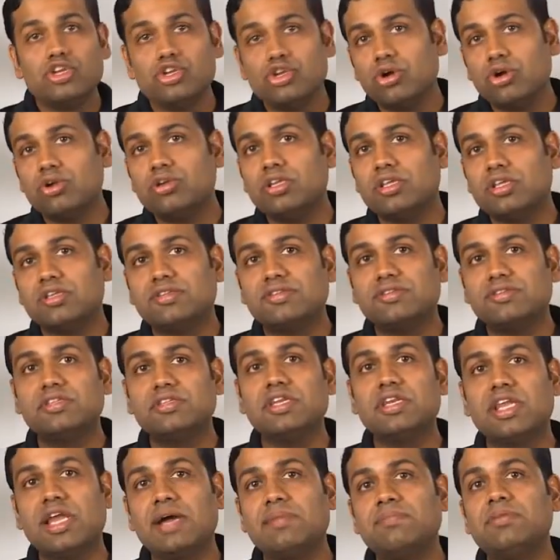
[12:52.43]
Notice
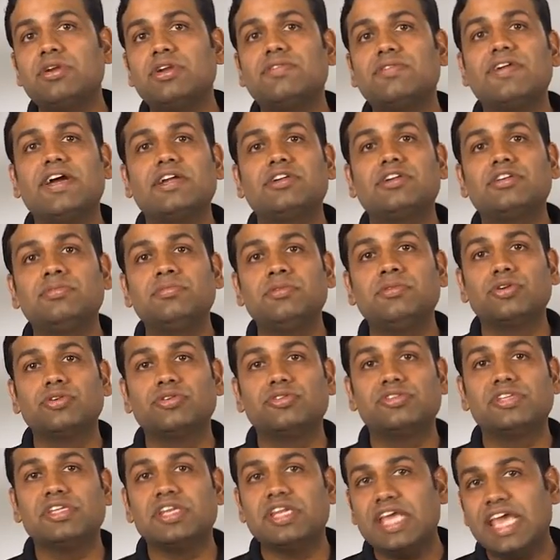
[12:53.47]
the number of
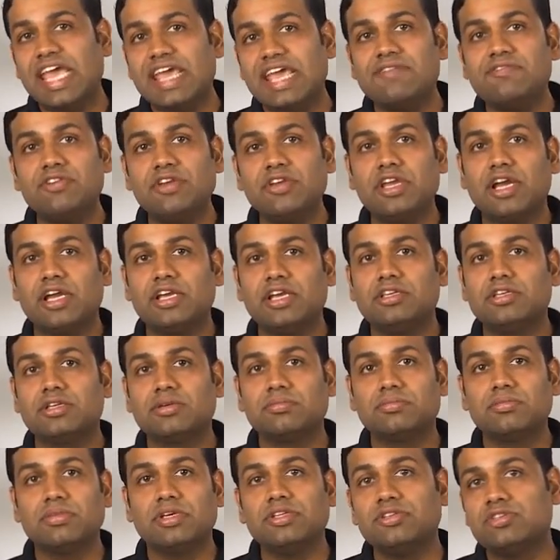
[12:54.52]
attributes in every
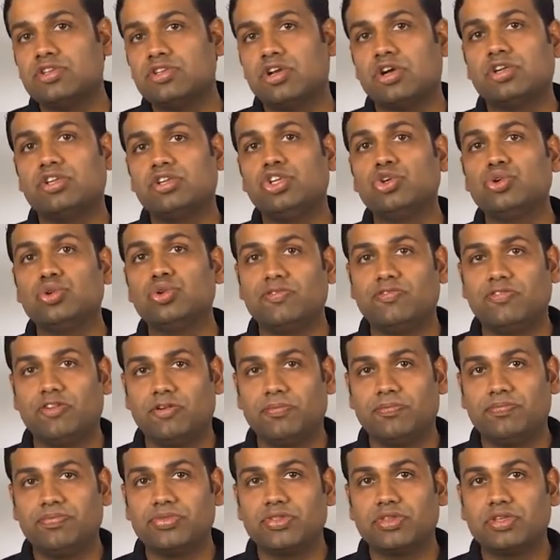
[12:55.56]
item is not
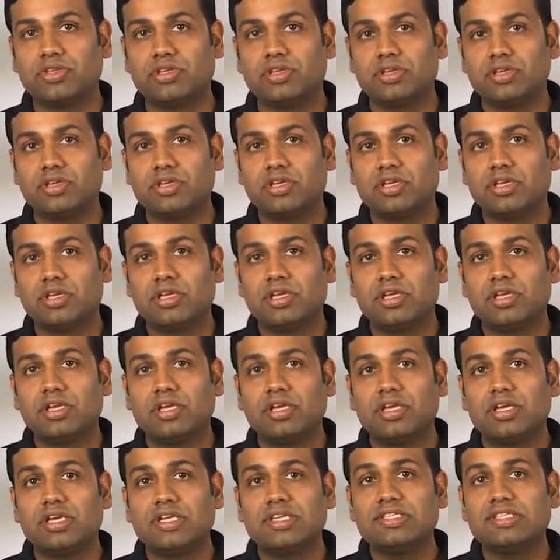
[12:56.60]
uniform.
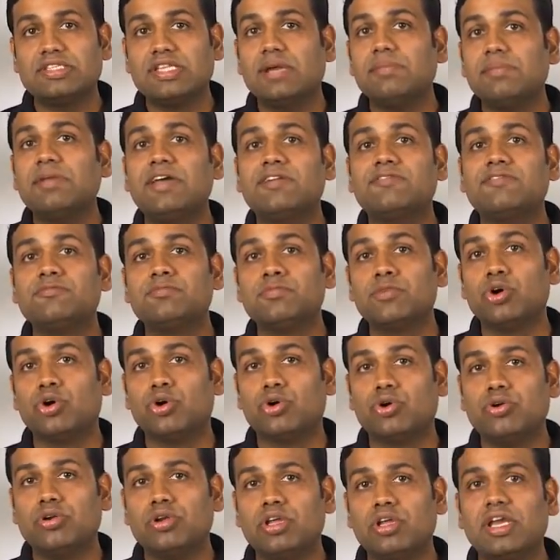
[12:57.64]
Some have
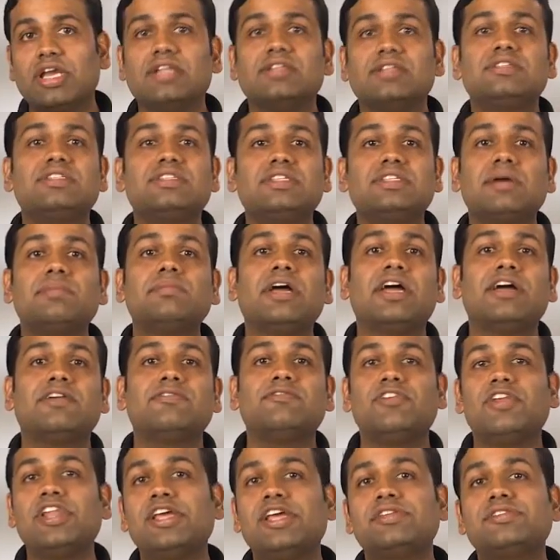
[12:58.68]
more and some
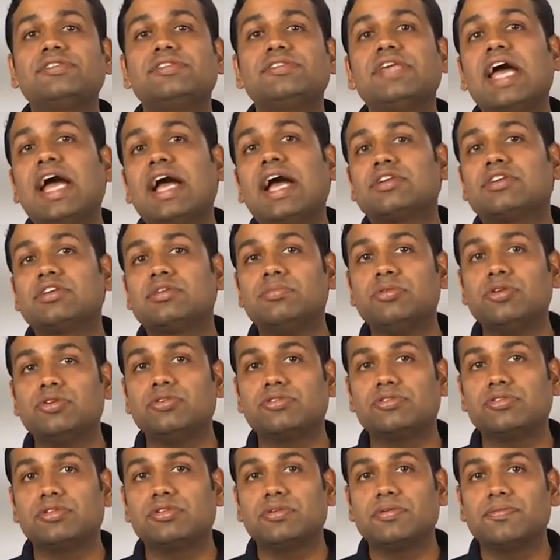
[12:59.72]
have less
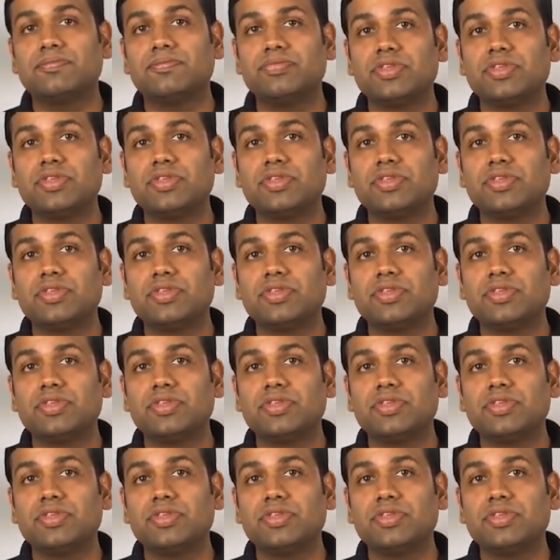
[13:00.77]
attributes.